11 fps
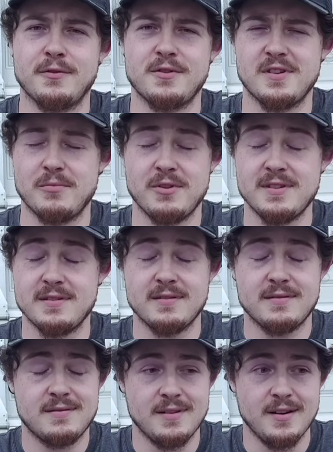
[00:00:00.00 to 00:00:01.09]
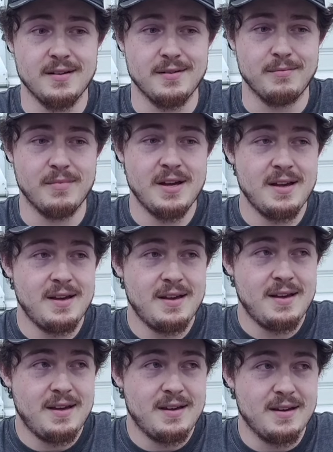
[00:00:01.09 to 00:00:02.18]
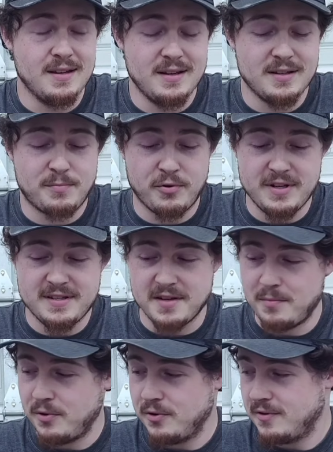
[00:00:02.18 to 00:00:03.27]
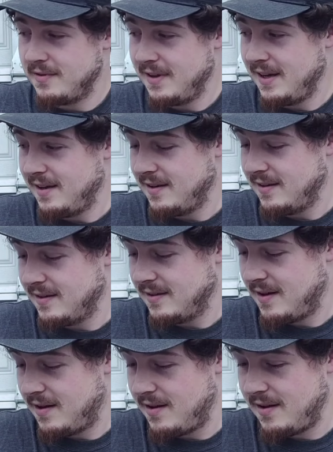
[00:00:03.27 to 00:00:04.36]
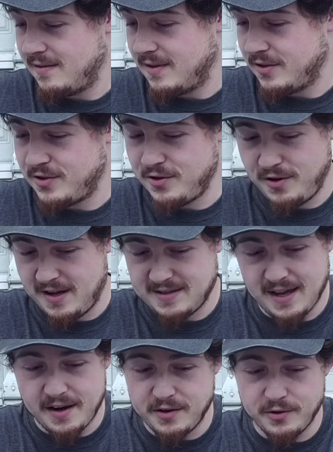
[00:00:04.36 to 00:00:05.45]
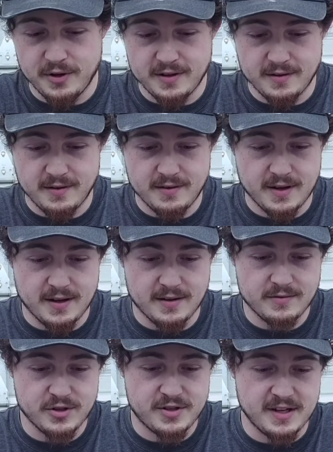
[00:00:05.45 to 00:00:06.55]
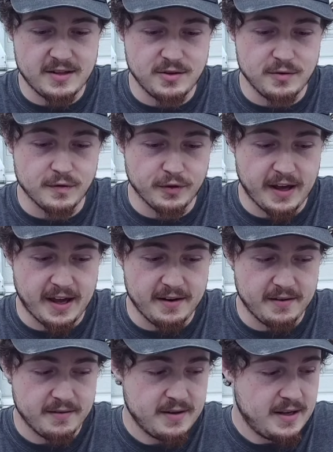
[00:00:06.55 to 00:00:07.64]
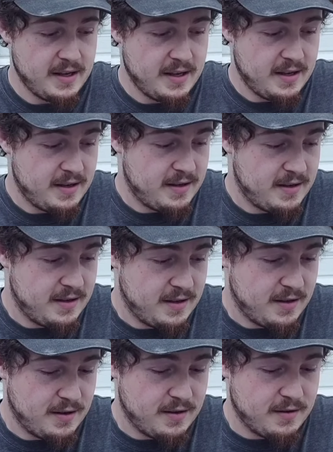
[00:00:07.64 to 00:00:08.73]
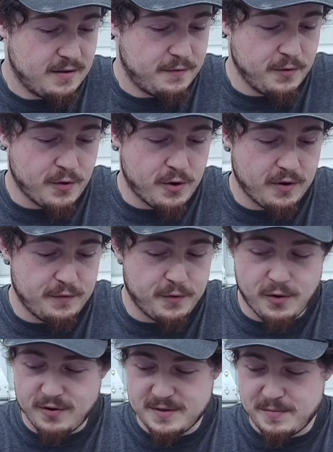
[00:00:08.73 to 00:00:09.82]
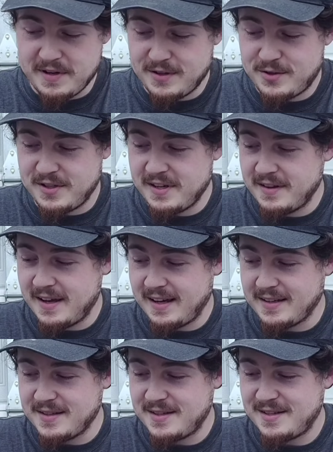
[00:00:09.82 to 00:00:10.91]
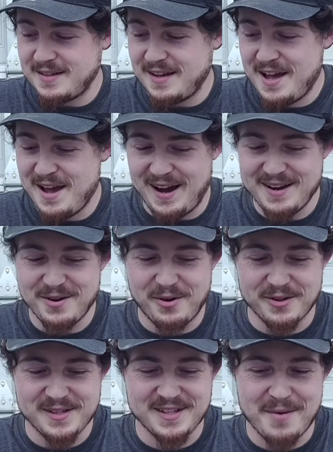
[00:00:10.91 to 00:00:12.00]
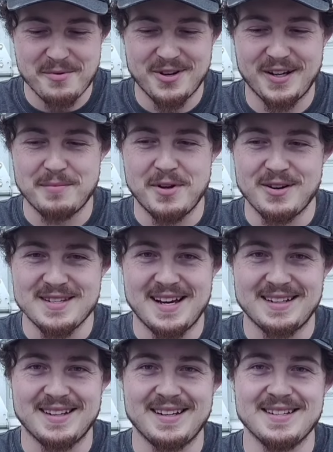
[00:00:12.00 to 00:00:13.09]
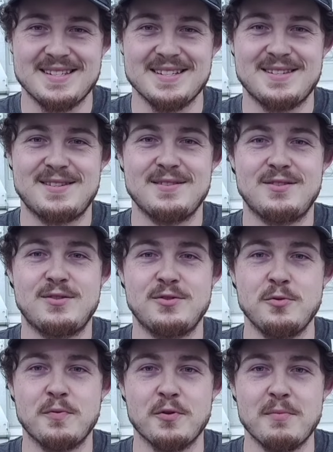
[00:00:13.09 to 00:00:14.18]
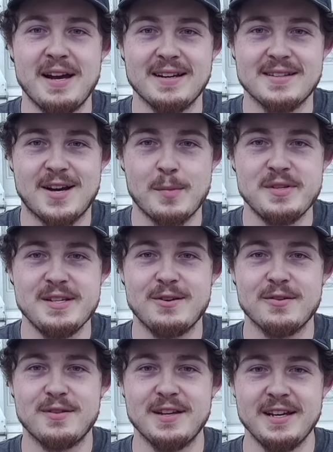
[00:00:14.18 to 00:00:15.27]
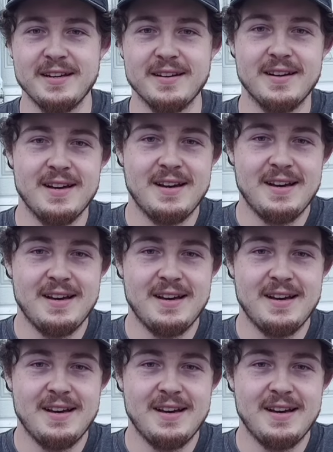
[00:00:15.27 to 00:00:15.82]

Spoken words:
for some reason. It's pretty simple, and I'll show you guys how to do it, and just stay tuned for that. And if you've always been interested in that, because I know all the sniper documentaries act like it's this super mega top secret thing, and